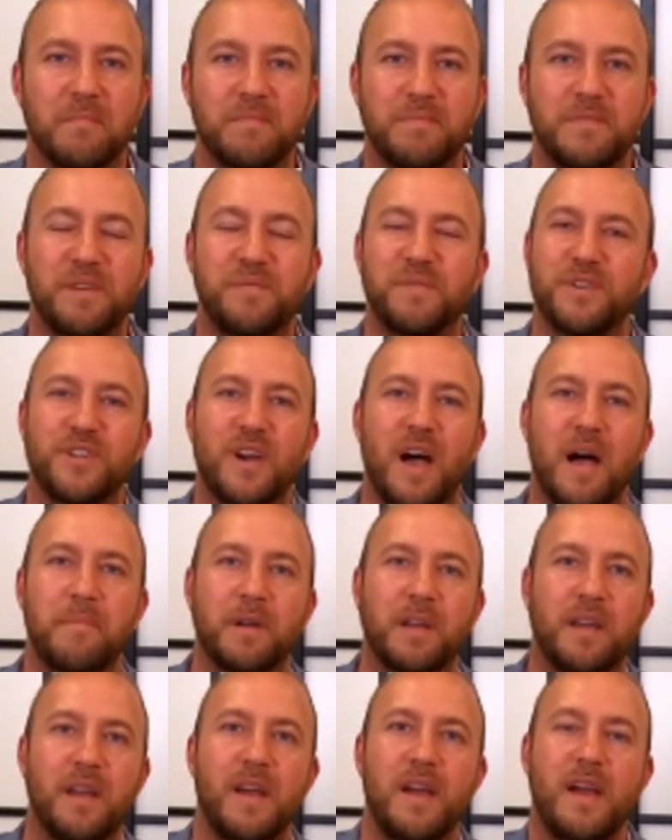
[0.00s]
different
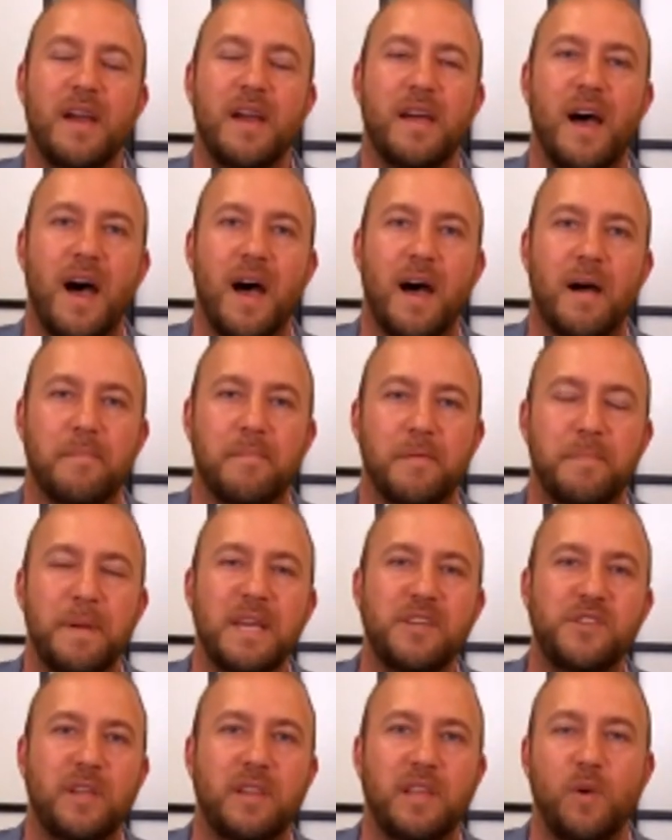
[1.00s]
topic. But
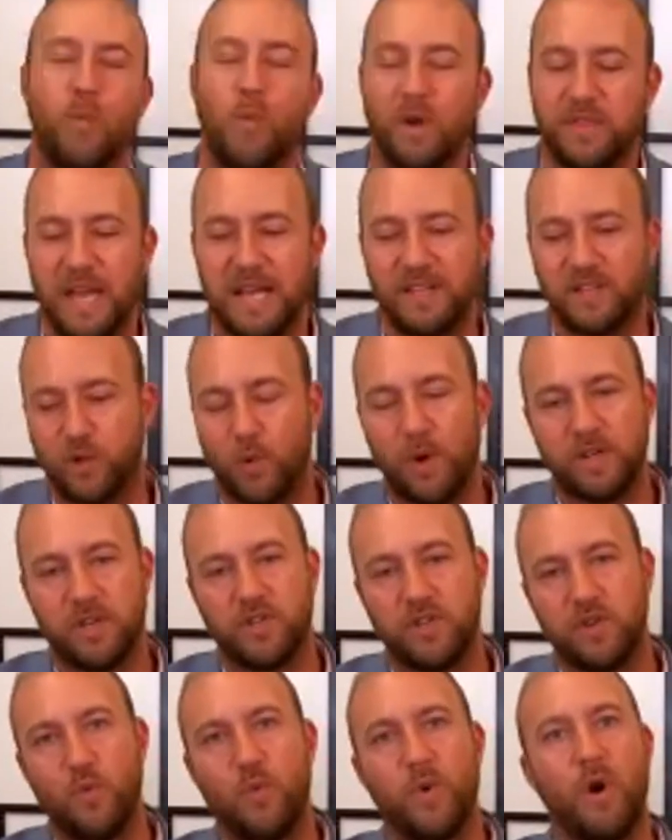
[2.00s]
basically what that's going to
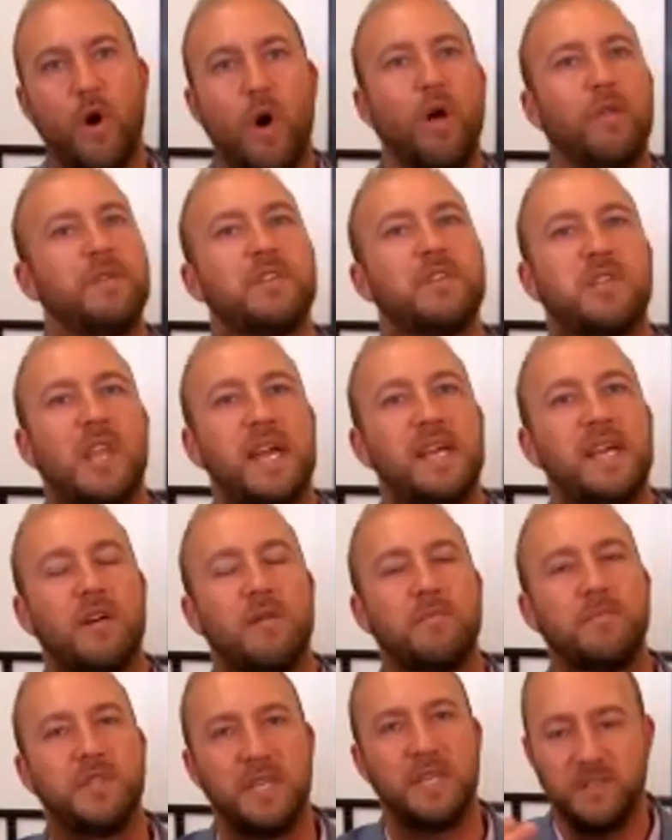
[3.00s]
do when all this light
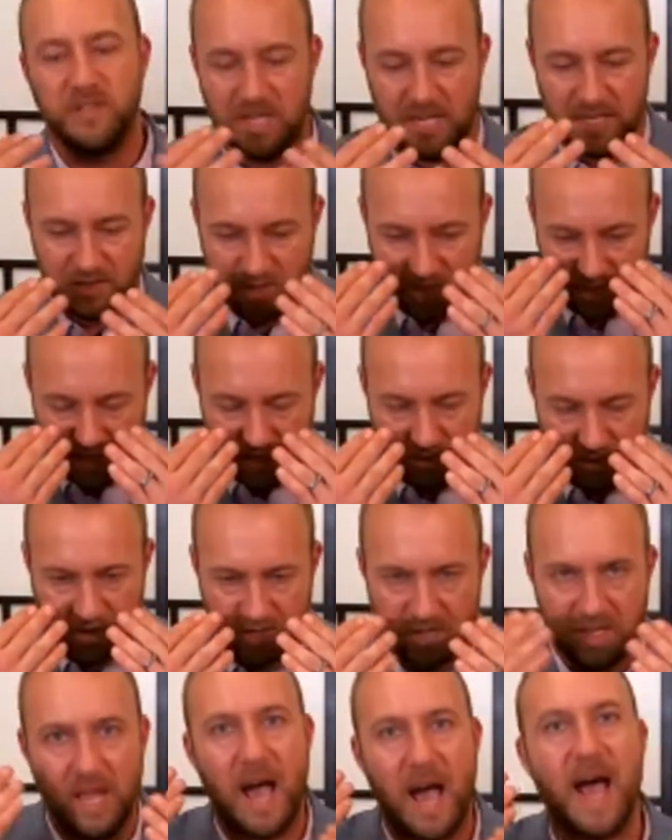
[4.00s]
comes in, it signals to
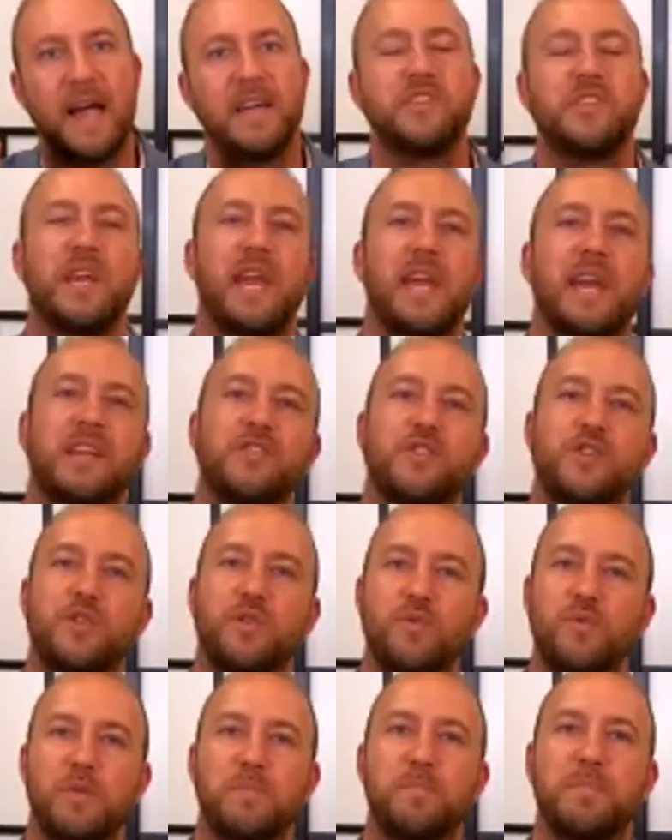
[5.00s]
the eyes and
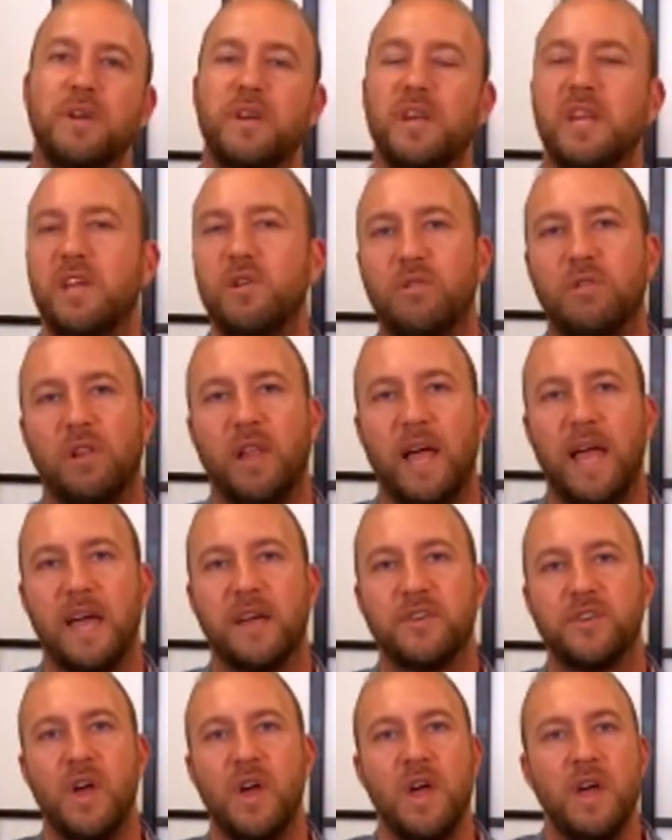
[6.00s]
to the pineal
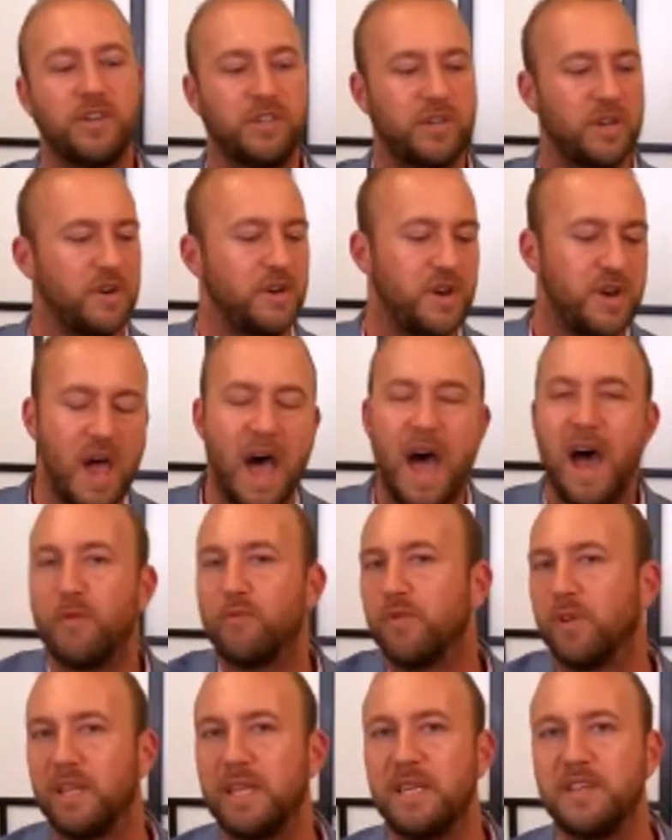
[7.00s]
gland to not
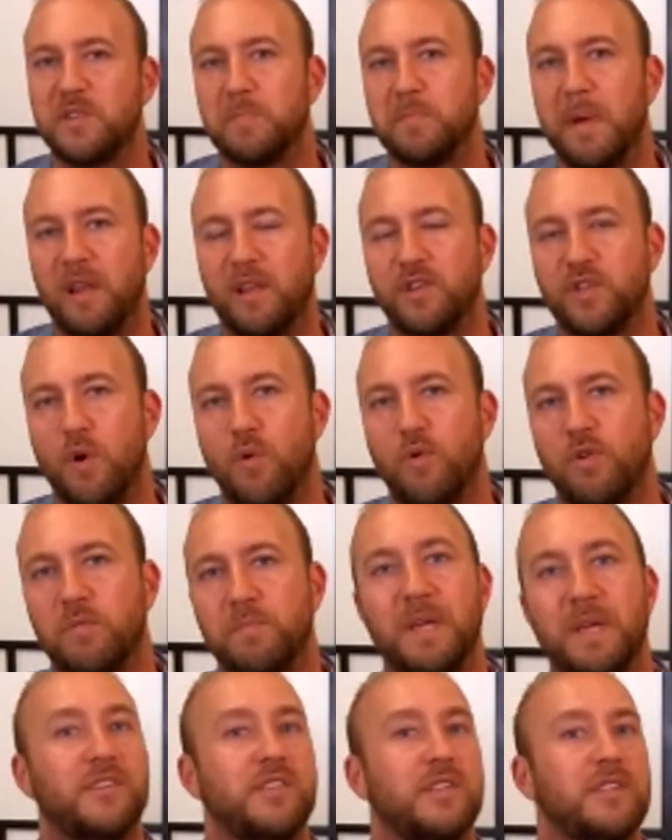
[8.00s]
release melatonin,
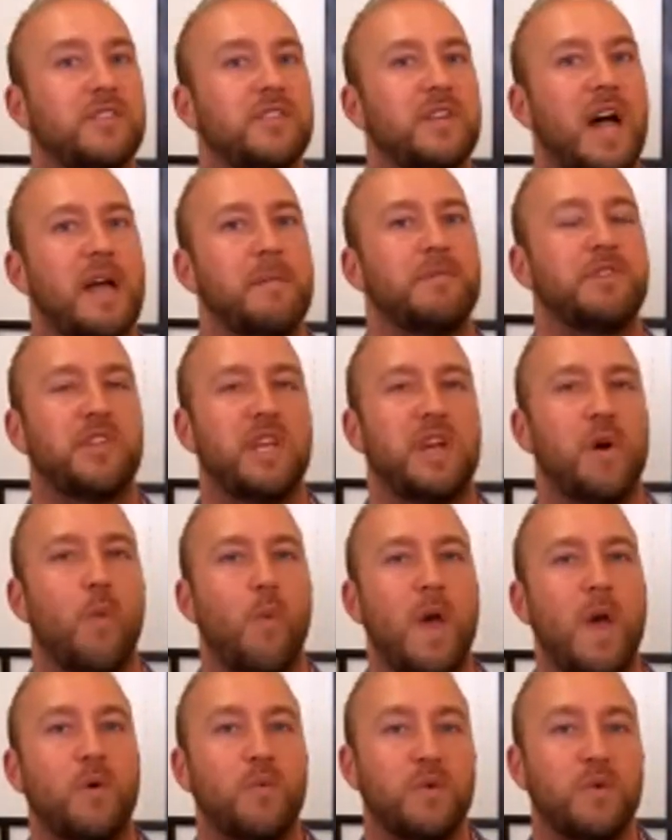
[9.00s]
because it's time to stay awake.